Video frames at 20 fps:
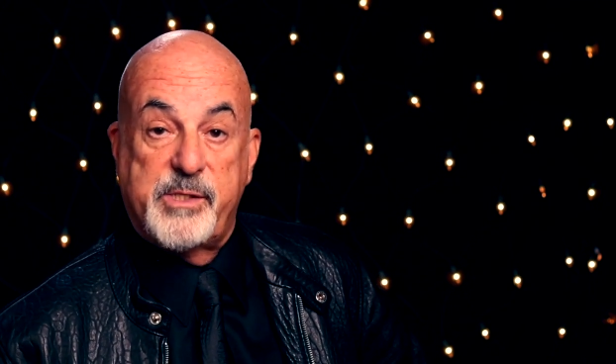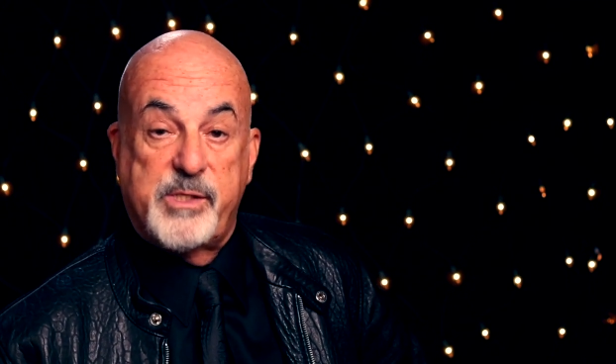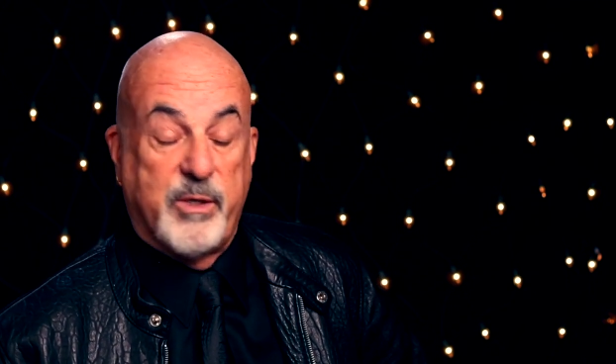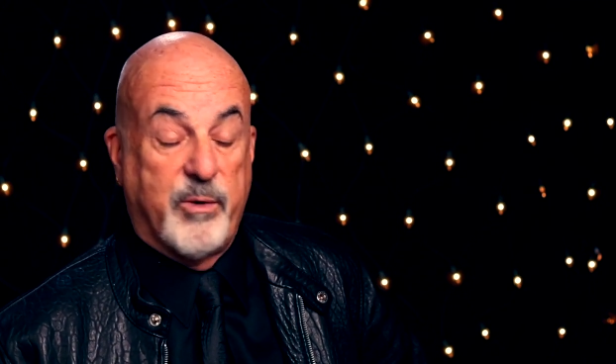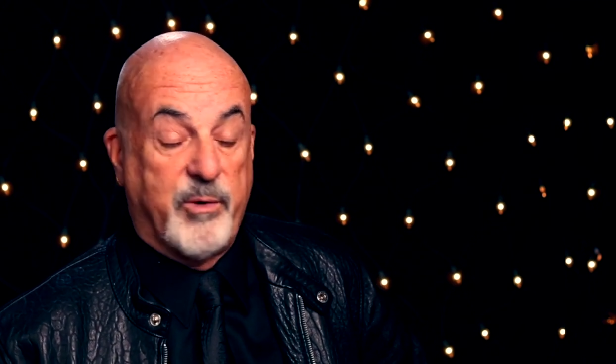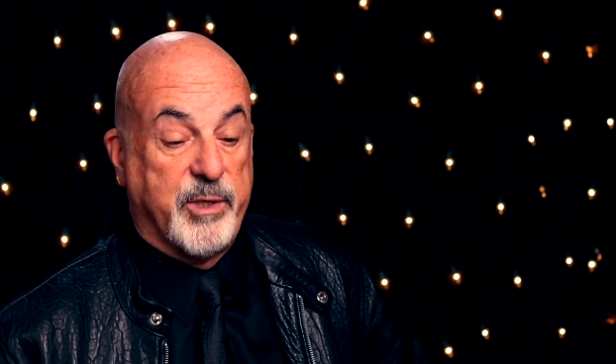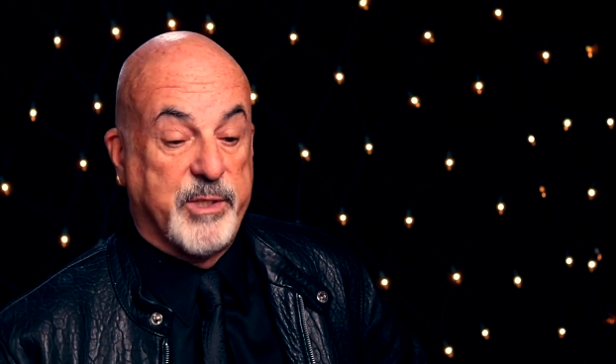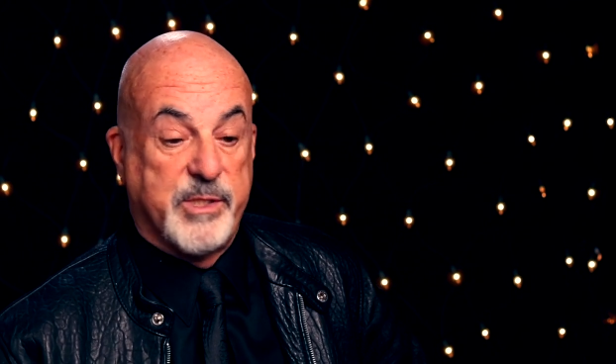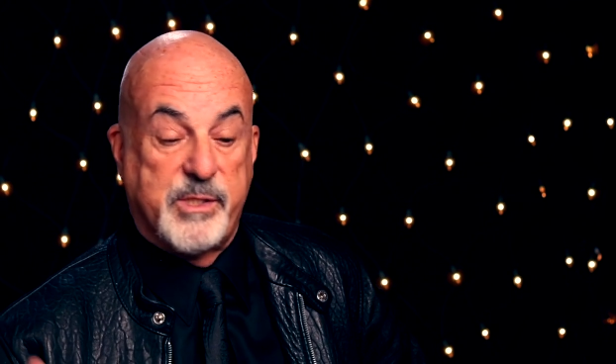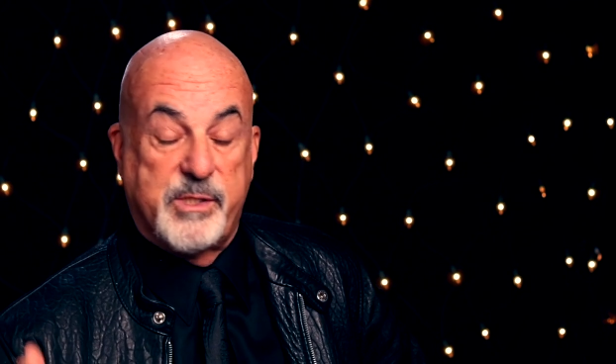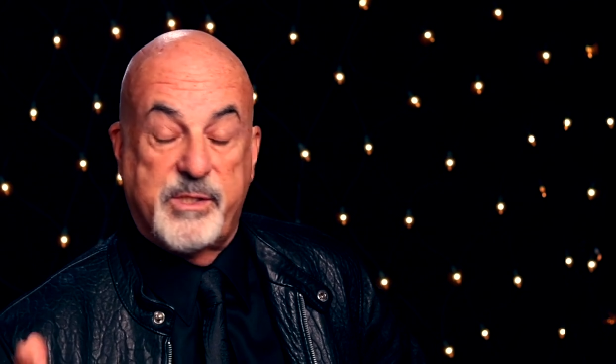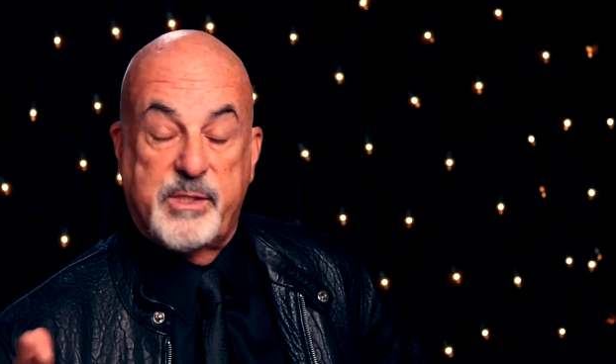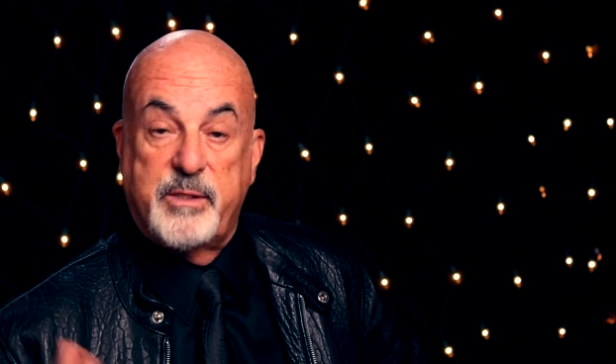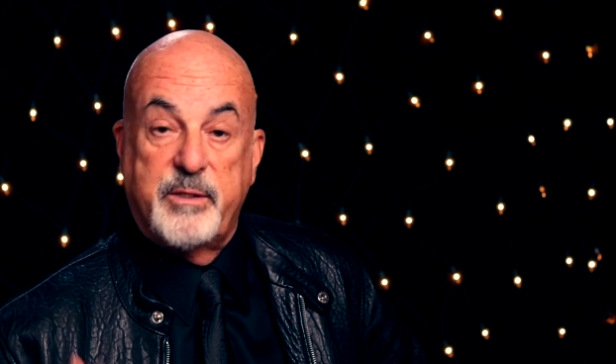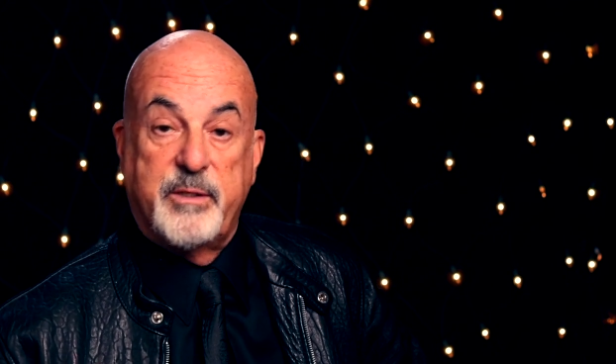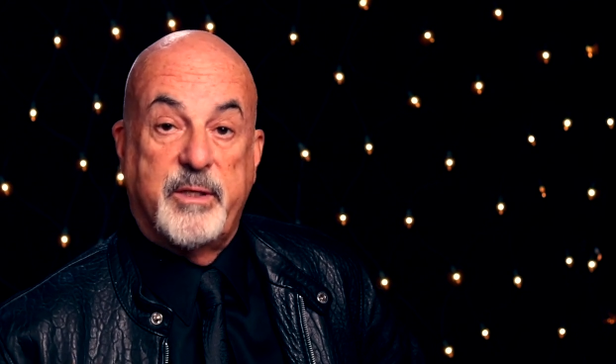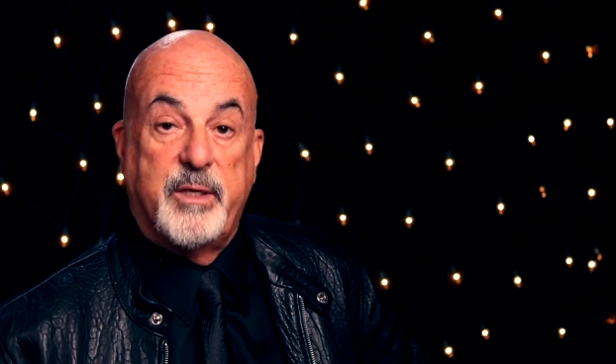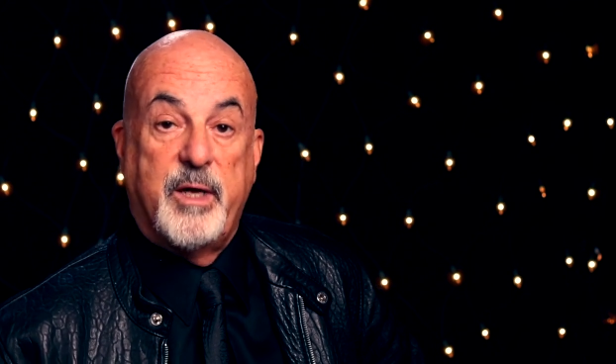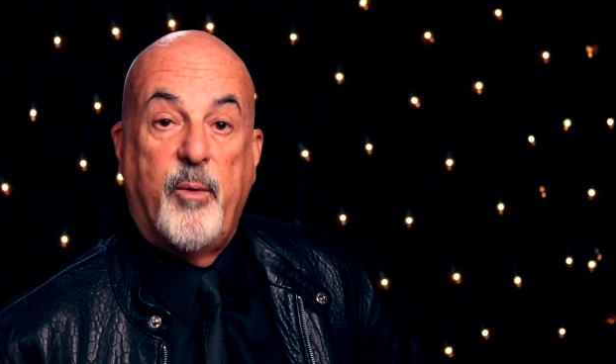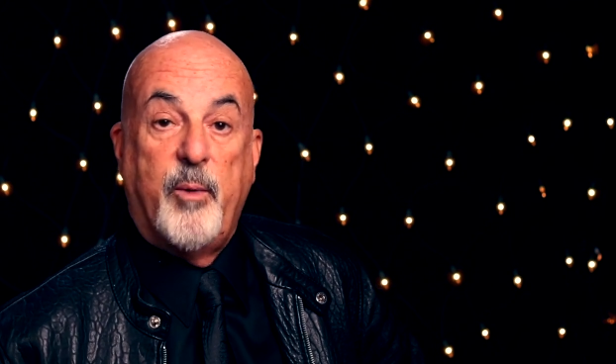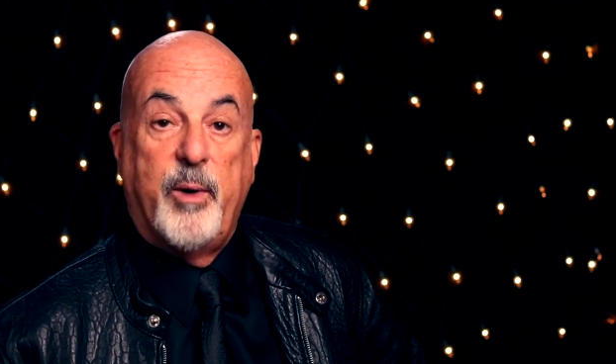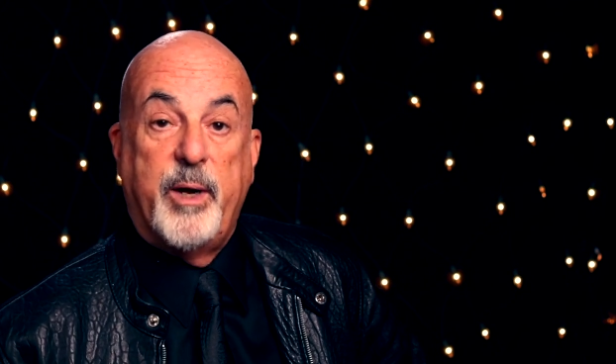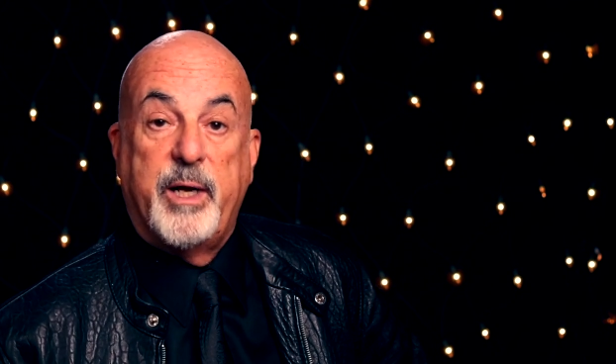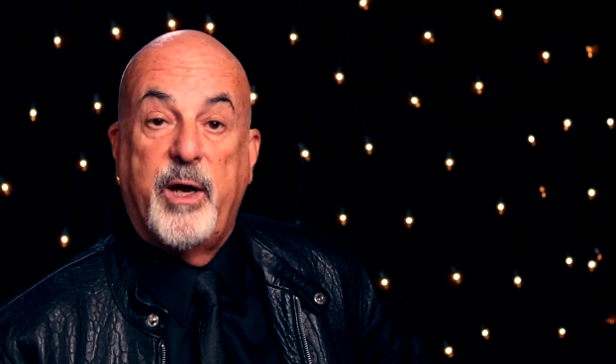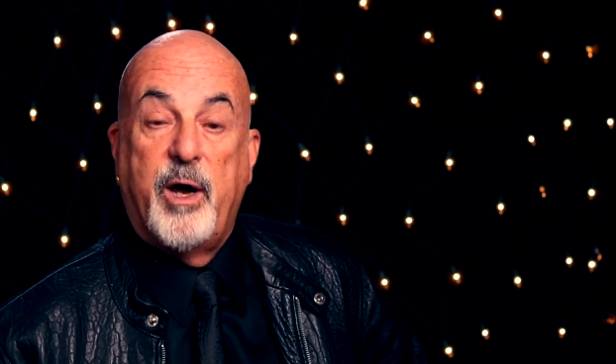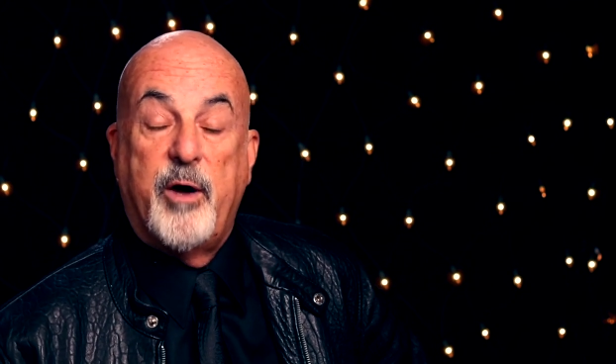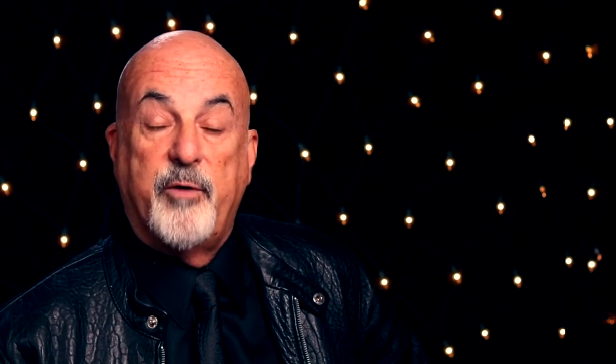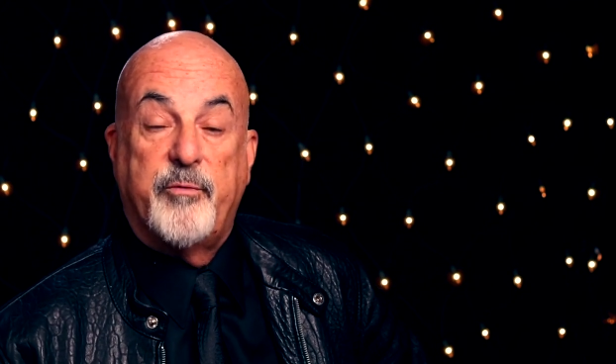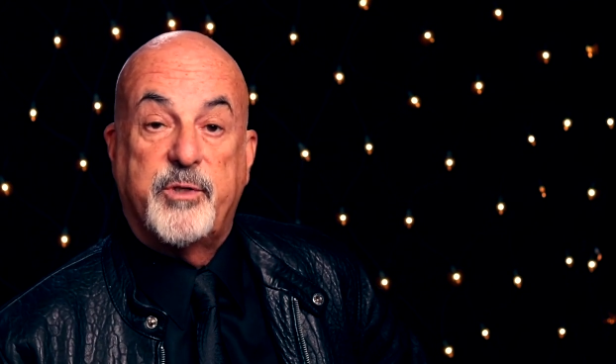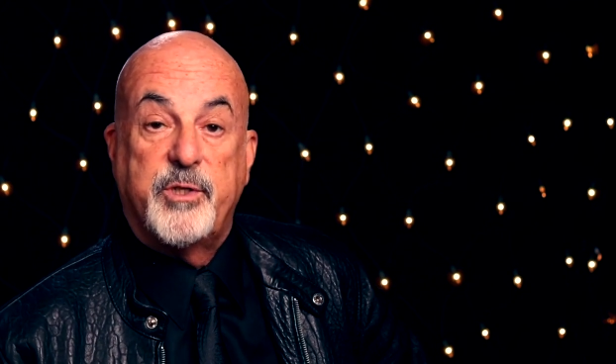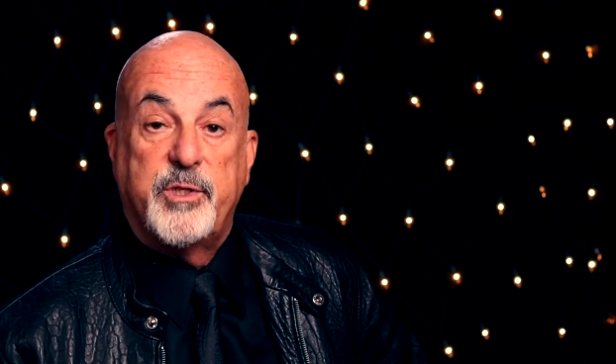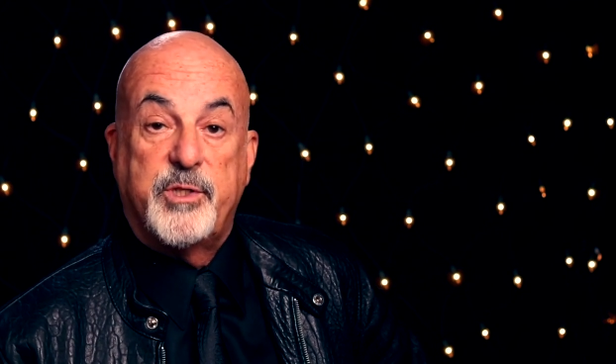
So I just go in after